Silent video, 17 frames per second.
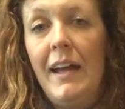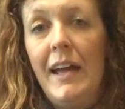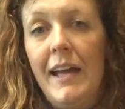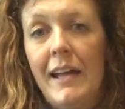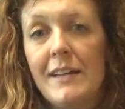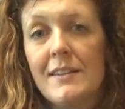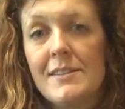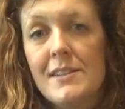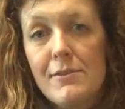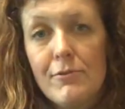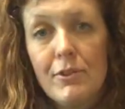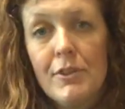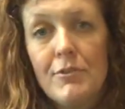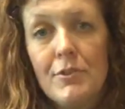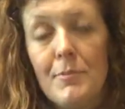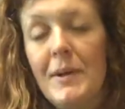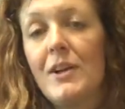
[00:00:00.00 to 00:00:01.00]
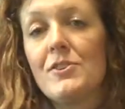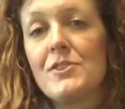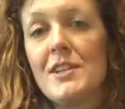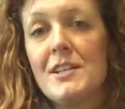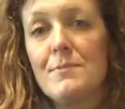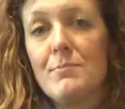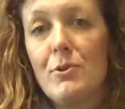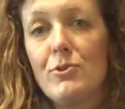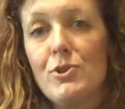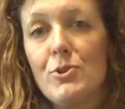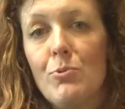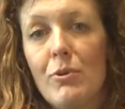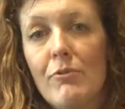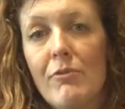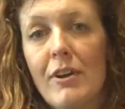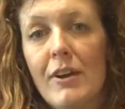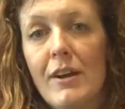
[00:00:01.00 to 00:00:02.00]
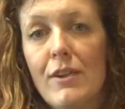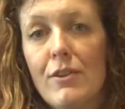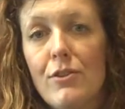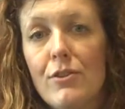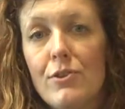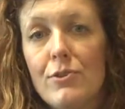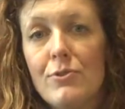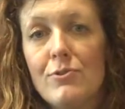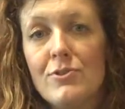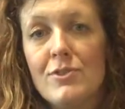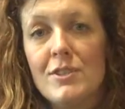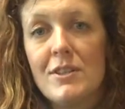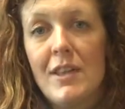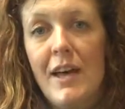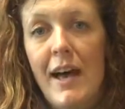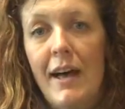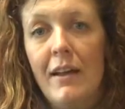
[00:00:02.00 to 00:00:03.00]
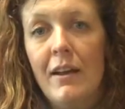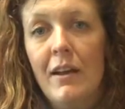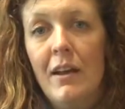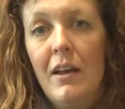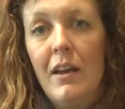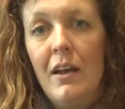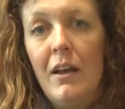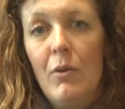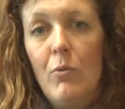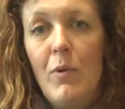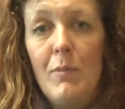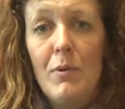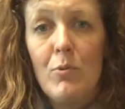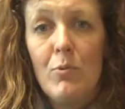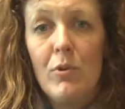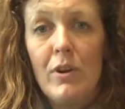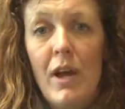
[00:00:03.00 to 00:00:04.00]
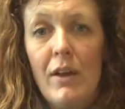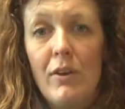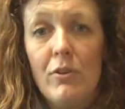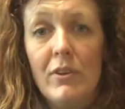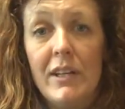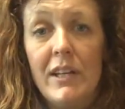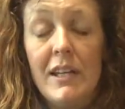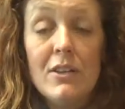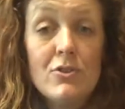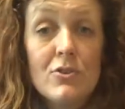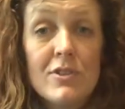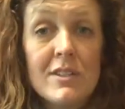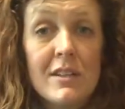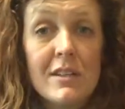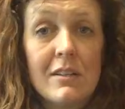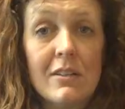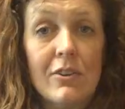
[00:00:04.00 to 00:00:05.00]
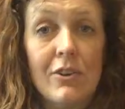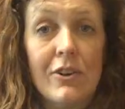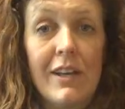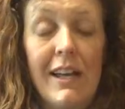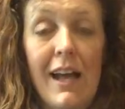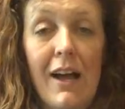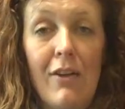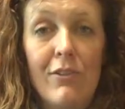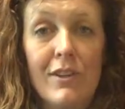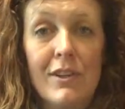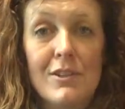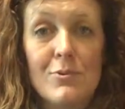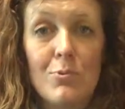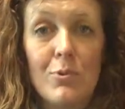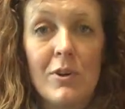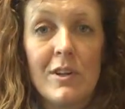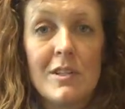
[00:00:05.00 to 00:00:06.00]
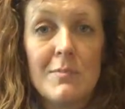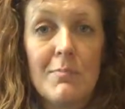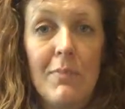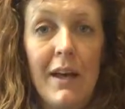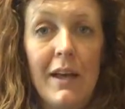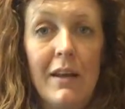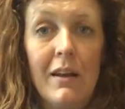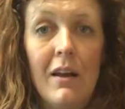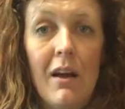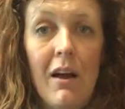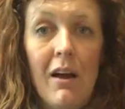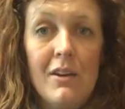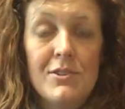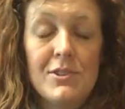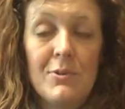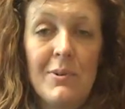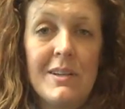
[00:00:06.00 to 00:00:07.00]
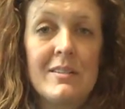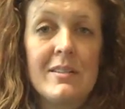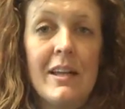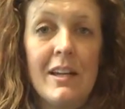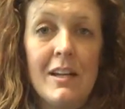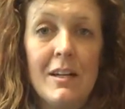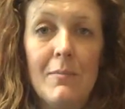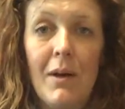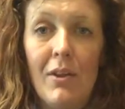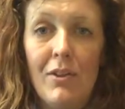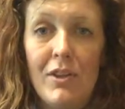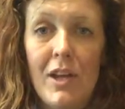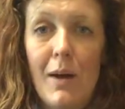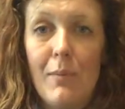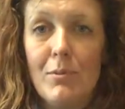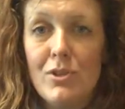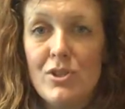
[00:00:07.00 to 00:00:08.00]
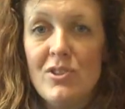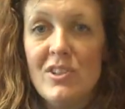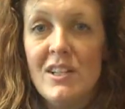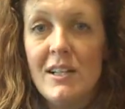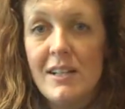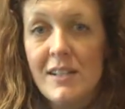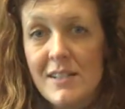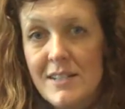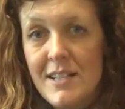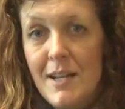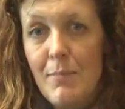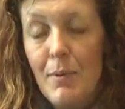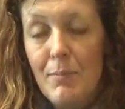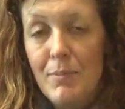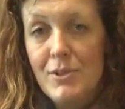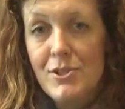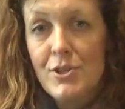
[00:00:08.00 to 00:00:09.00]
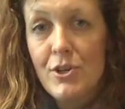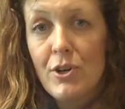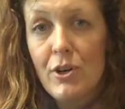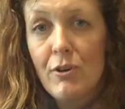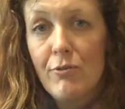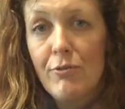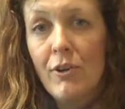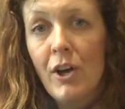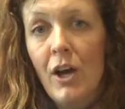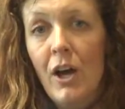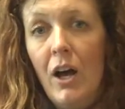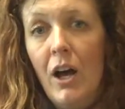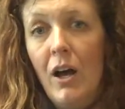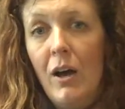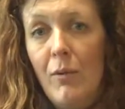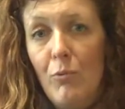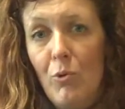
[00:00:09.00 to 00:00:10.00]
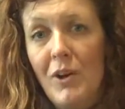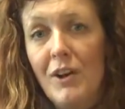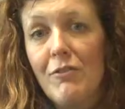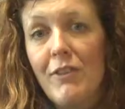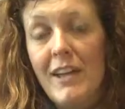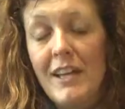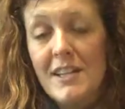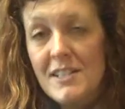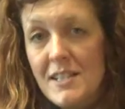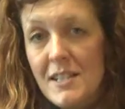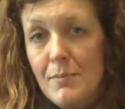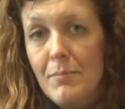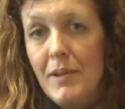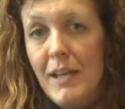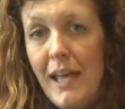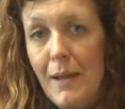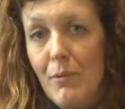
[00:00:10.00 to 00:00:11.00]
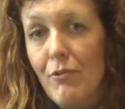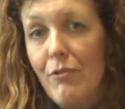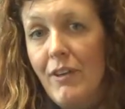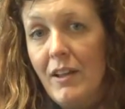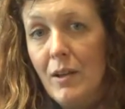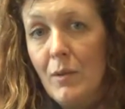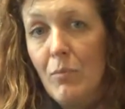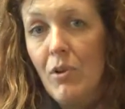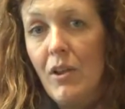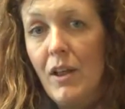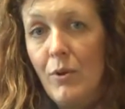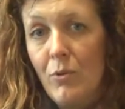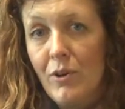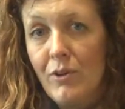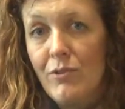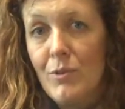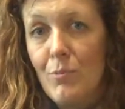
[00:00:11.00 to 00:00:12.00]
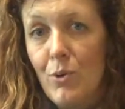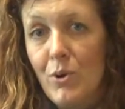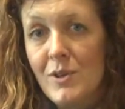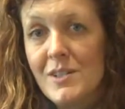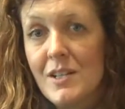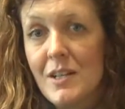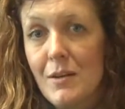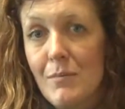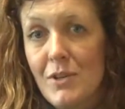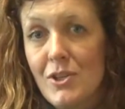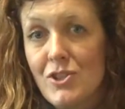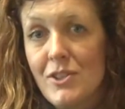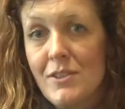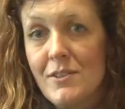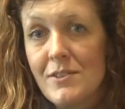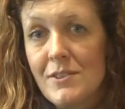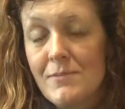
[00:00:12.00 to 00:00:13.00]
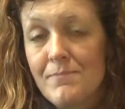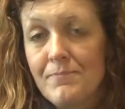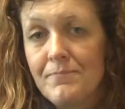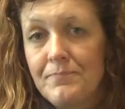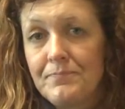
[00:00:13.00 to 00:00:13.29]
And several of the mayors I spoke to were very enthused that women were not only interested in learning how things worked, but also excited about the opportunity to step up and serve when a vacancy became available on one of the boards and commissions.